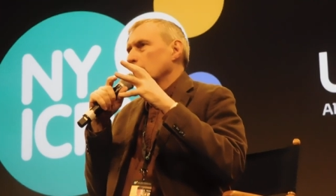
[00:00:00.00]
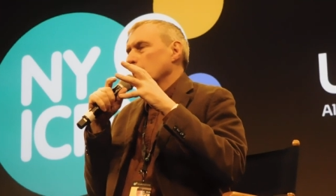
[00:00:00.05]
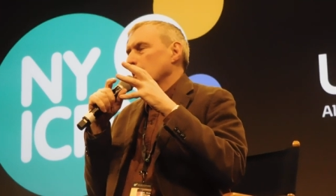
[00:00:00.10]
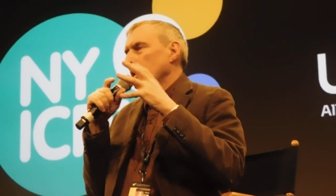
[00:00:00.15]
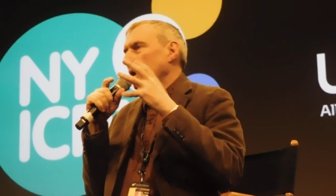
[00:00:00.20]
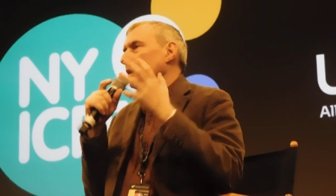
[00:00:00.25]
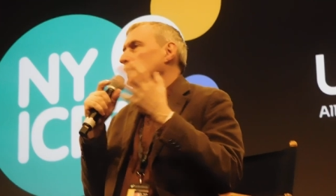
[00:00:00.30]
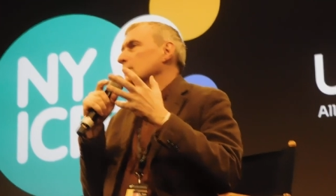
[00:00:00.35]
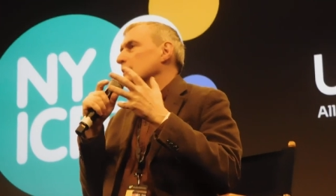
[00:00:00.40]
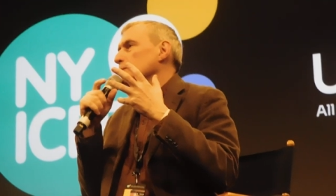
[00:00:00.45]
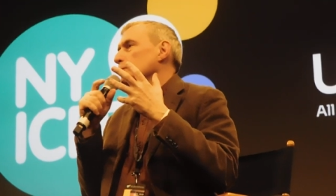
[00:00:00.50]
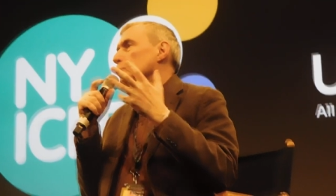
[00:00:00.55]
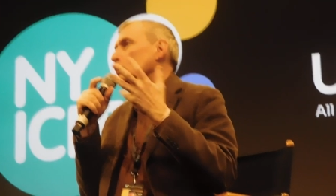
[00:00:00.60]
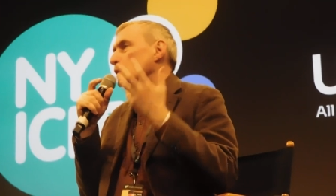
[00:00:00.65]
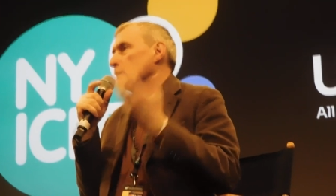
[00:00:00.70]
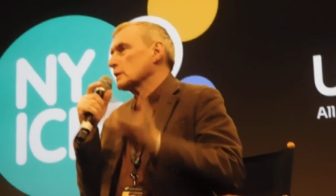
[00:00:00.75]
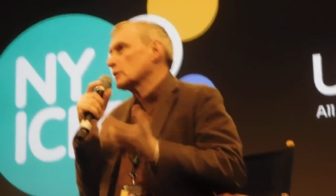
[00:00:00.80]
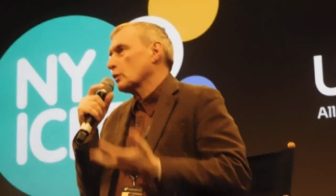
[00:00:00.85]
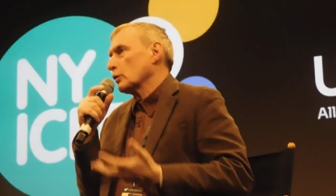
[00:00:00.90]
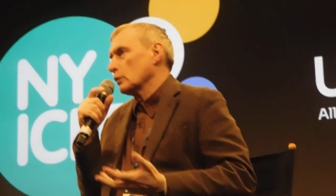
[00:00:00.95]
nice
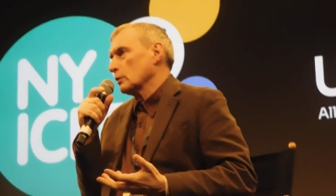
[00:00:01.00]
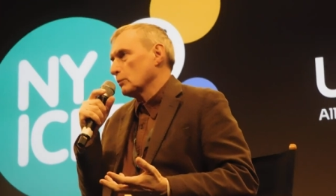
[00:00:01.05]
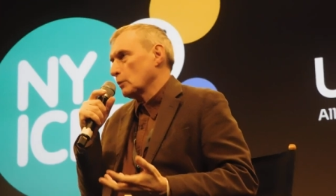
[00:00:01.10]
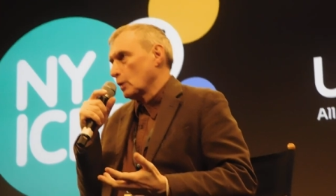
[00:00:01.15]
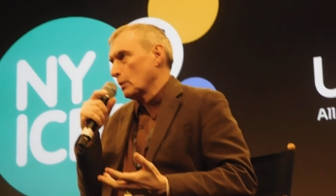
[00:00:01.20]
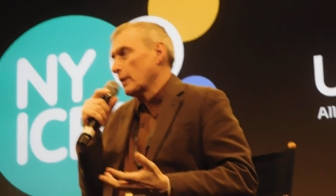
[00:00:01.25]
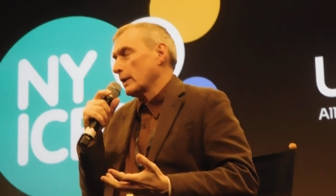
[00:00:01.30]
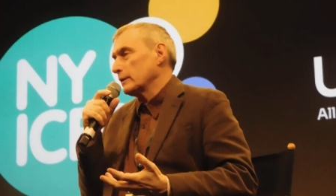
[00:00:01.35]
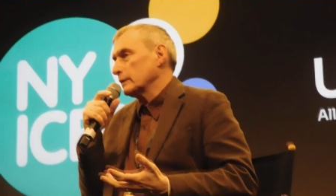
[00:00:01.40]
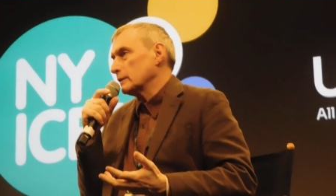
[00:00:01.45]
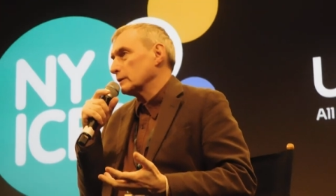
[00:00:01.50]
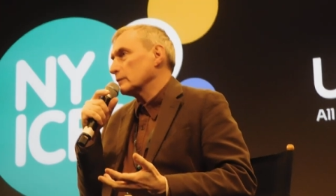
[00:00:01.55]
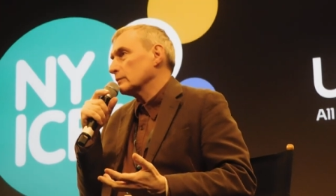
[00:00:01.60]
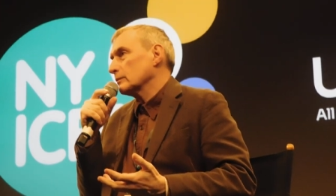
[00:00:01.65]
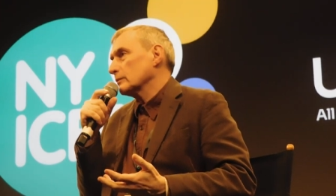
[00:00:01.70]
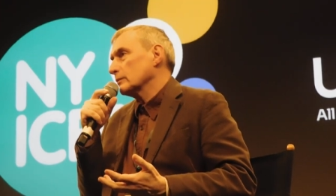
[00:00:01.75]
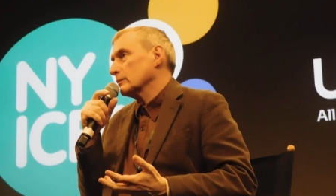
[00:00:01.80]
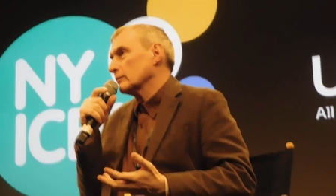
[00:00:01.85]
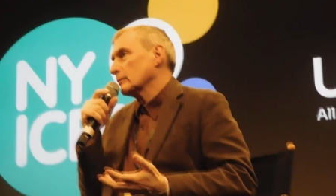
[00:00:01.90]
musical moments